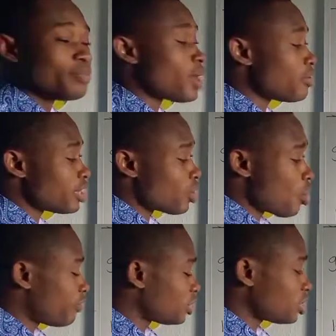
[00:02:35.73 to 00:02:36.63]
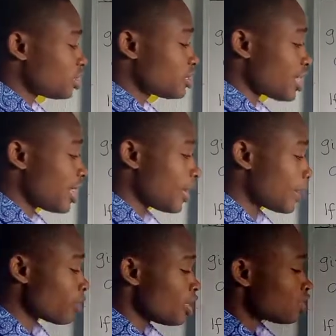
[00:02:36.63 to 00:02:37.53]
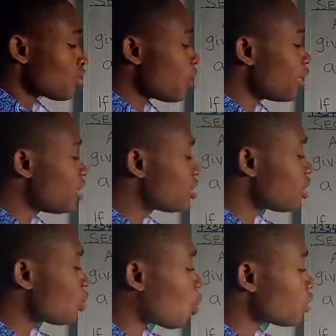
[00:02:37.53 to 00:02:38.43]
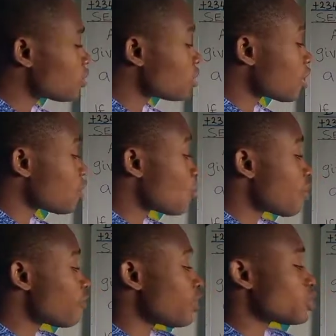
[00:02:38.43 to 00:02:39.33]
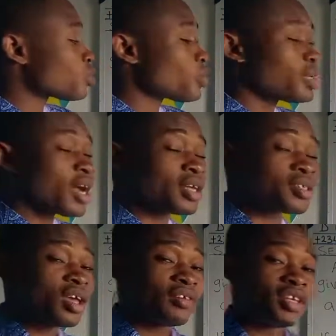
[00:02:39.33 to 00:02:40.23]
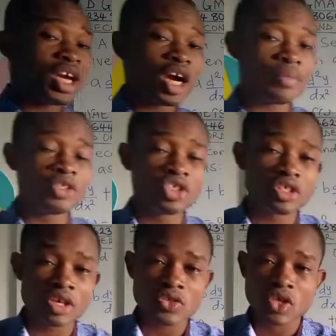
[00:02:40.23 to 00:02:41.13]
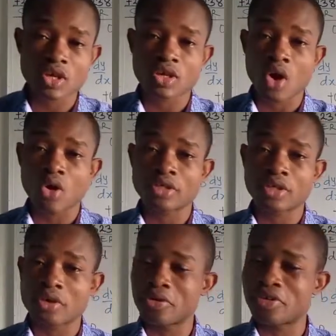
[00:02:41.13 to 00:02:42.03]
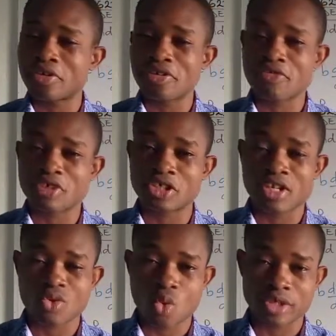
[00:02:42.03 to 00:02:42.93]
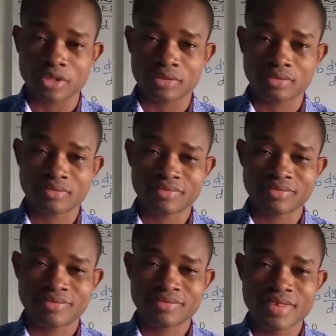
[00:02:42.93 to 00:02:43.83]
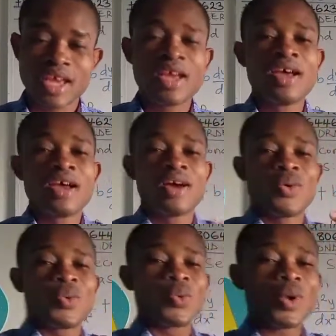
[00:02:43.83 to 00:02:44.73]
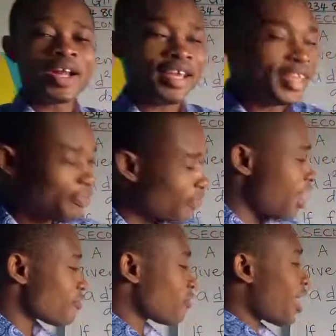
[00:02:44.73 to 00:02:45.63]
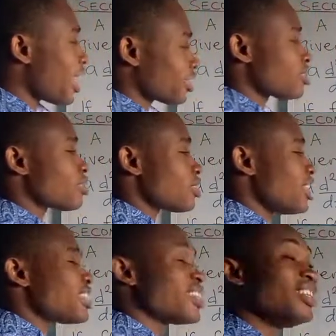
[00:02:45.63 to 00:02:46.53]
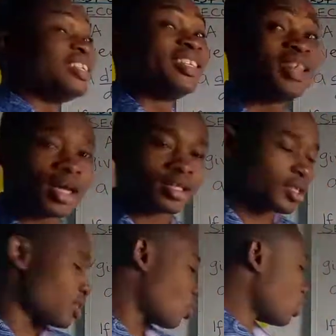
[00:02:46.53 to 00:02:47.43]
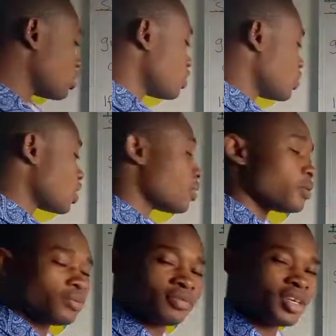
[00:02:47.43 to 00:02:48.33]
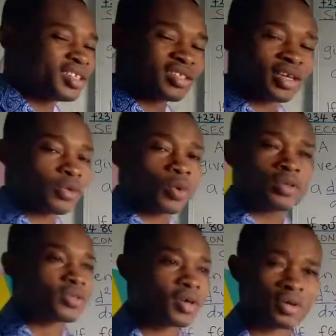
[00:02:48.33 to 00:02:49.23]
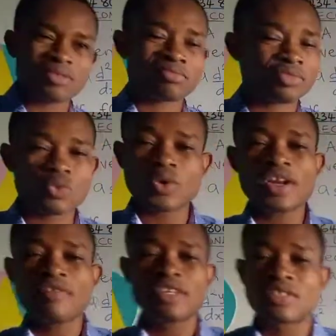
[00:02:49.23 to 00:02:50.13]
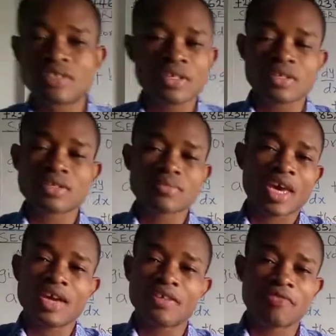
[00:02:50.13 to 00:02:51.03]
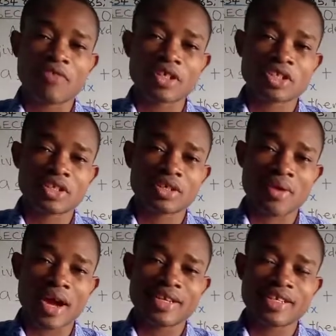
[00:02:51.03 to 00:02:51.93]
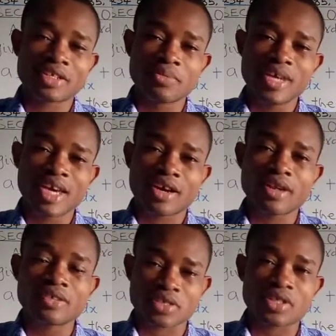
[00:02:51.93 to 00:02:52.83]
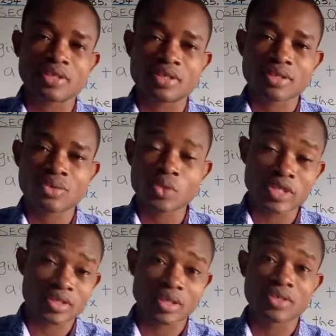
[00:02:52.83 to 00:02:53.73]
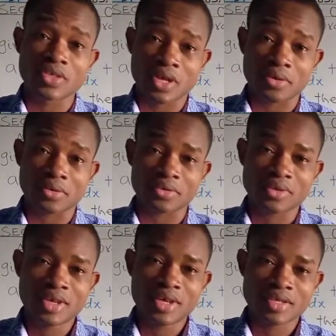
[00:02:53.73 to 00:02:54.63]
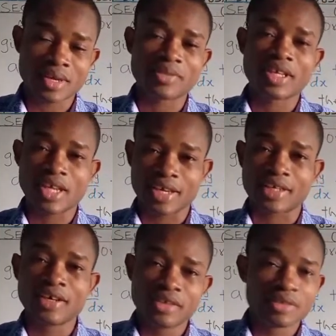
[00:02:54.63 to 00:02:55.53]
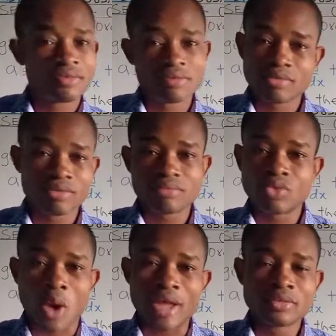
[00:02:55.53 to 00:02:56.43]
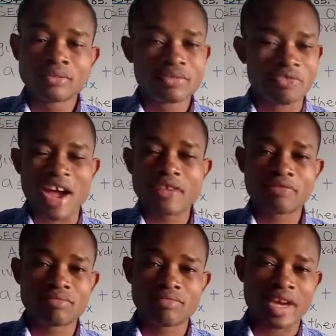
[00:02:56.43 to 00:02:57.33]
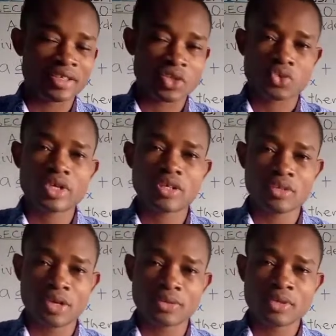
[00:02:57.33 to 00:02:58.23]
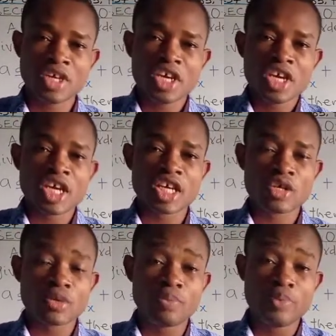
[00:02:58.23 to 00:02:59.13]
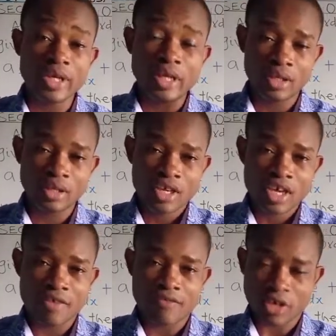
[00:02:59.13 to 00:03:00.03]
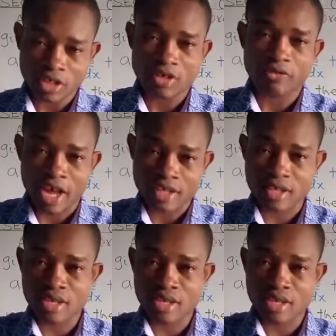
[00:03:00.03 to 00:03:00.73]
bearing the coefficient a. So when it is equal to zero, we refer to it as the homogeneous second order ordinary differential equation. What if f of x is not equal to zero? It's not equal to zero. What if it is just some kind of function, all right? It could be a constant, which is not zero. Something like 1, 5, minus 3, you know? It could be a function of x